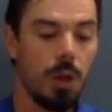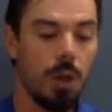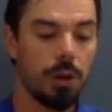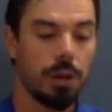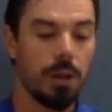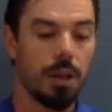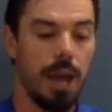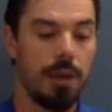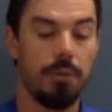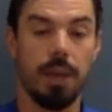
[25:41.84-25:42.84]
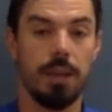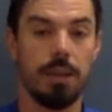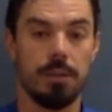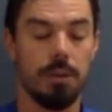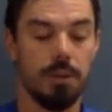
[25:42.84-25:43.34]
are going to have
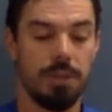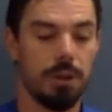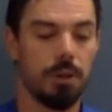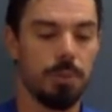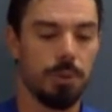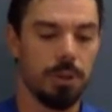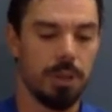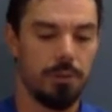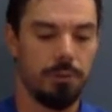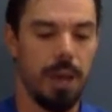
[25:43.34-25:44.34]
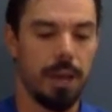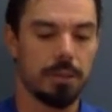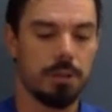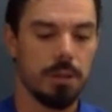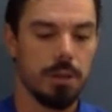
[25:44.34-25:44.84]
a a therapeutic
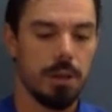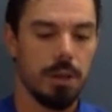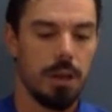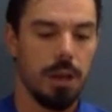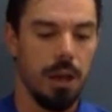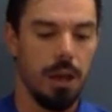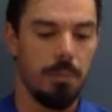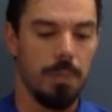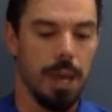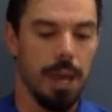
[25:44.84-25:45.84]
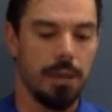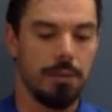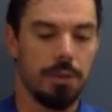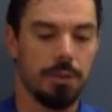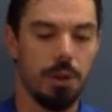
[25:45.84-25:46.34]
effect,
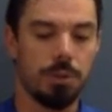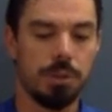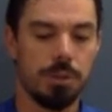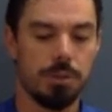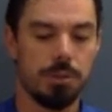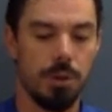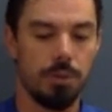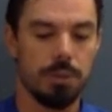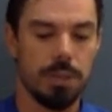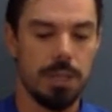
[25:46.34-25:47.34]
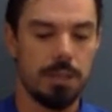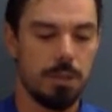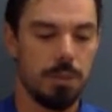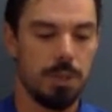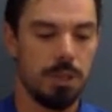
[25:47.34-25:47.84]
and the doses don't need
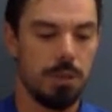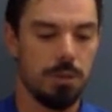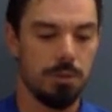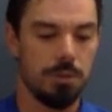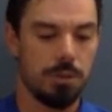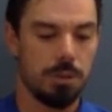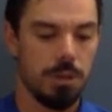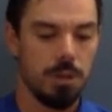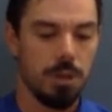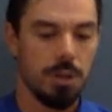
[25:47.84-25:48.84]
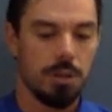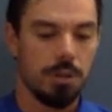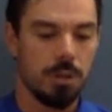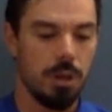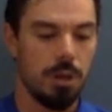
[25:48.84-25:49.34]
to be huge.
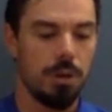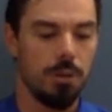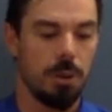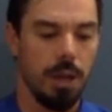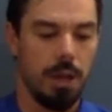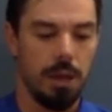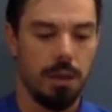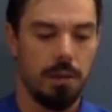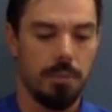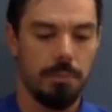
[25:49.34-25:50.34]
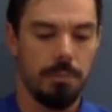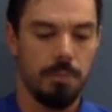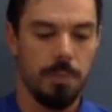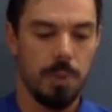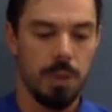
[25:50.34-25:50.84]
So
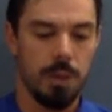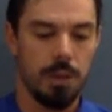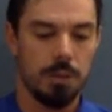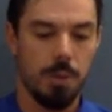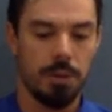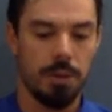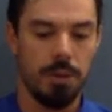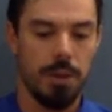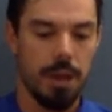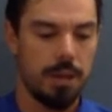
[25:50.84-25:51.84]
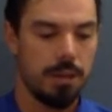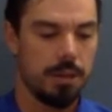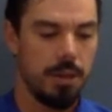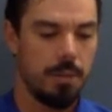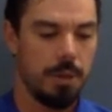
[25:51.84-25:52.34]
small
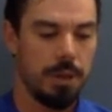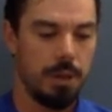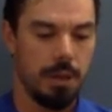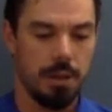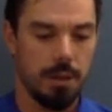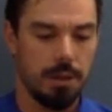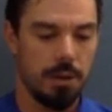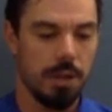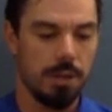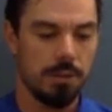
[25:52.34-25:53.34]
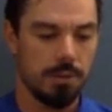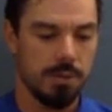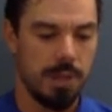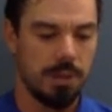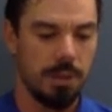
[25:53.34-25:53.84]
inhibit. Okay, so it's
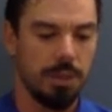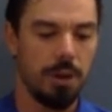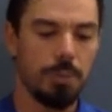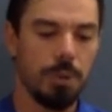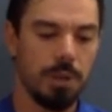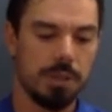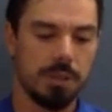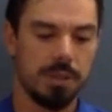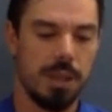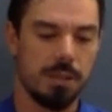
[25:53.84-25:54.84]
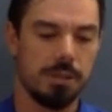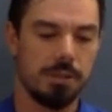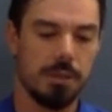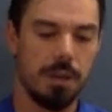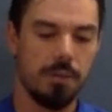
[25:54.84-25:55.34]
saying the therapeutic
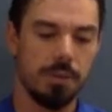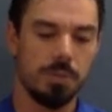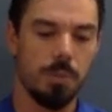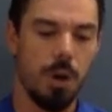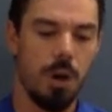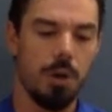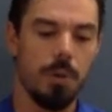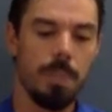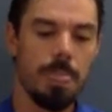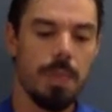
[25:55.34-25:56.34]
successes of a small